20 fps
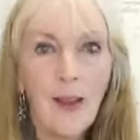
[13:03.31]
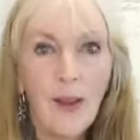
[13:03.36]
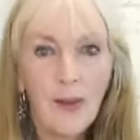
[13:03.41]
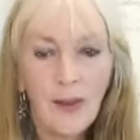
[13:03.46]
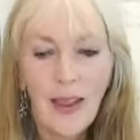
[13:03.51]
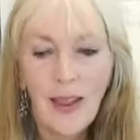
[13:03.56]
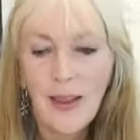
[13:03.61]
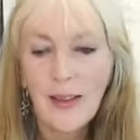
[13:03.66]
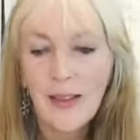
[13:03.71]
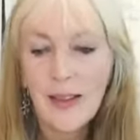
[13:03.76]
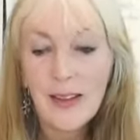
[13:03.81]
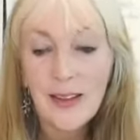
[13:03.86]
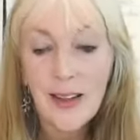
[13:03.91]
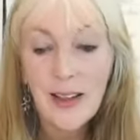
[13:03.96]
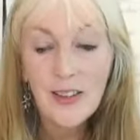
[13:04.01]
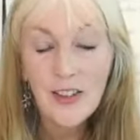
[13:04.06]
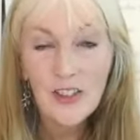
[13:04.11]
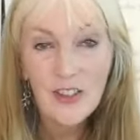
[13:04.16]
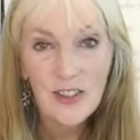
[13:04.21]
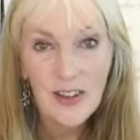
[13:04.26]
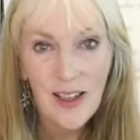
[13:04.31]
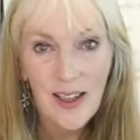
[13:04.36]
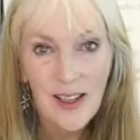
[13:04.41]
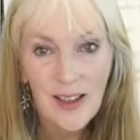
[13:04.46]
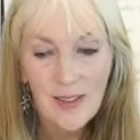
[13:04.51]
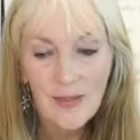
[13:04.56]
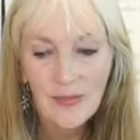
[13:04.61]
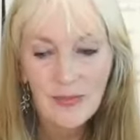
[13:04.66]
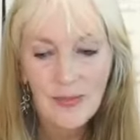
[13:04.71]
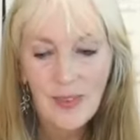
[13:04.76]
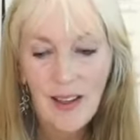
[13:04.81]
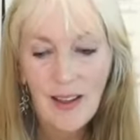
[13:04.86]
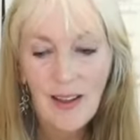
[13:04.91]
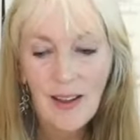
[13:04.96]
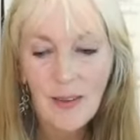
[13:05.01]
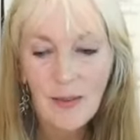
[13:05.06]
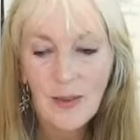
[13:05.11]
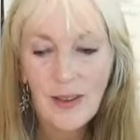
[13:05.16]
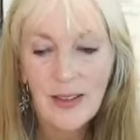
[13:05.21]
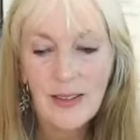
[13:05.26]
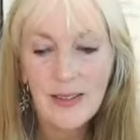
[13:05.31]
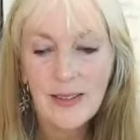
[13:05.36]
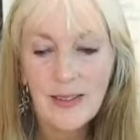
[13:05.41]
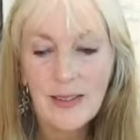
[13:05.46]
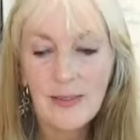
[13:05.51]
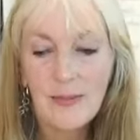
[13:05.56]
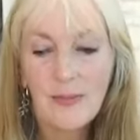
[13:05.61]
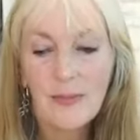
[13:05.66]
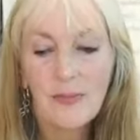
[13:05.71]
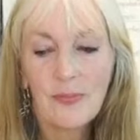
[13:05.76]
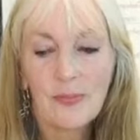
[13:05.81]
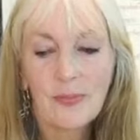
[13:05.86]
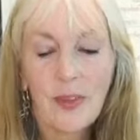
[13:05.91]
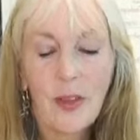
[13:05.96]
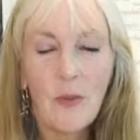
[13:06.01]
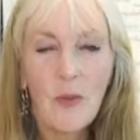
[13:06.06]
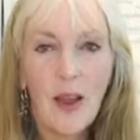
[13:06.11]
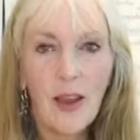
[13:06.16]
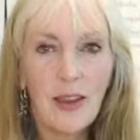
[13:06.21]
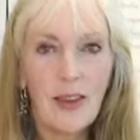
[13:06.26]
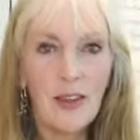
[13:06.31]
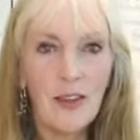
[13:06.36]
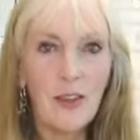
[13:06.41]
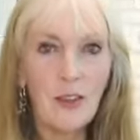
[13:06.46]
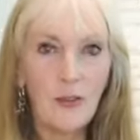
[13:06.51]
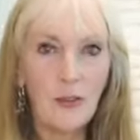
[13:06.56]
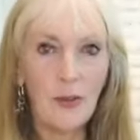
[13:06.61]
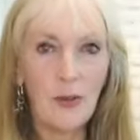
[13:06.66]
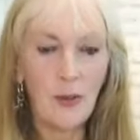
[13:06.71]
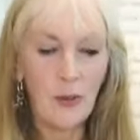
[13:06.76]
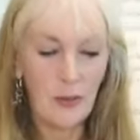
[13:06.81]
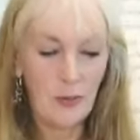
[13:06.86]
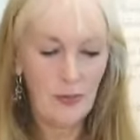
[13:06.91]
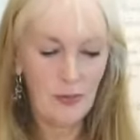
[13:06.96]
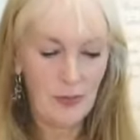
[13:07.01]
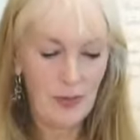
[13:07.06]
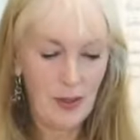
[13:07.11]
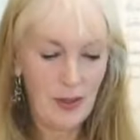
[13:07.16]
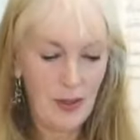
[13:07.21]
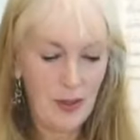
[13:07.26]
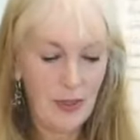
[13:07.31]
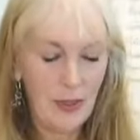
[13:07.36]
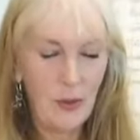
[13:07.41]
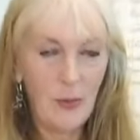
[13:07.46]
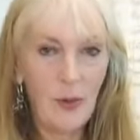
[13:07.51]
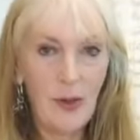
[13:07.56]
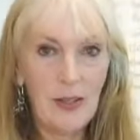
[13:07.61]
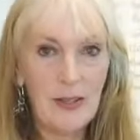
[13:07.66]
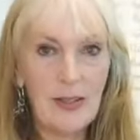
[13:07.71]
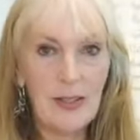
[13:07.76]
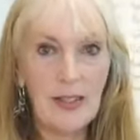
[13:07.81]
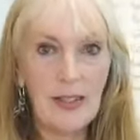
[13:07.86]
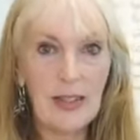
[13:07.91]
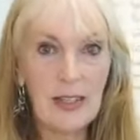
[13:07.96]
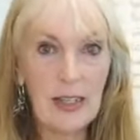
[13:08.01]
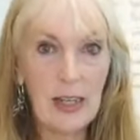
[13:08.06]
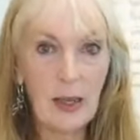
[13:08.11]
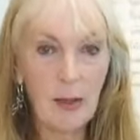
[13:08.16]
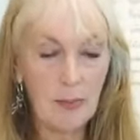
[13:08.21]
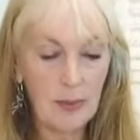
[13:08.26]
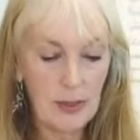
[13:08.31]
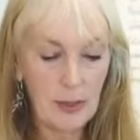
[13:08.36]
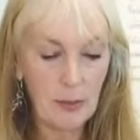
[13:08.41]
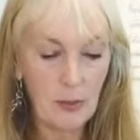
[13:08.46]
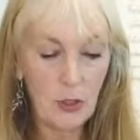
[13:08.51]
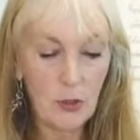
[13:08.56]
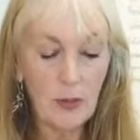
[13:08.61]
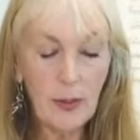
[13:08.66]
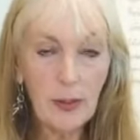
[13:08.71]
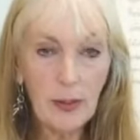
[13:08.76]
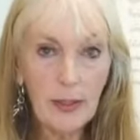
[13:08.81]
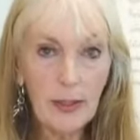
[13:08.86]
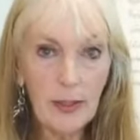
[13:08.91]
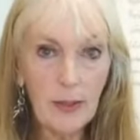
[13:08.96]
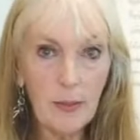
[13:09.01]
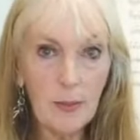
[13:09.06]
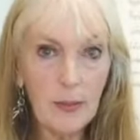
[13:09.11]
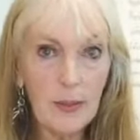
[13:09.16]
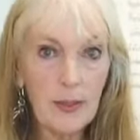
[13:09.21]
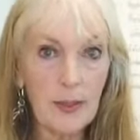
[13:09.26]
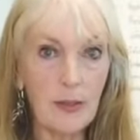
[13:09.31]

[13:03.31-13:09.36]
Okay, and then yesterday I was walking through the woods to dig up some trilliums.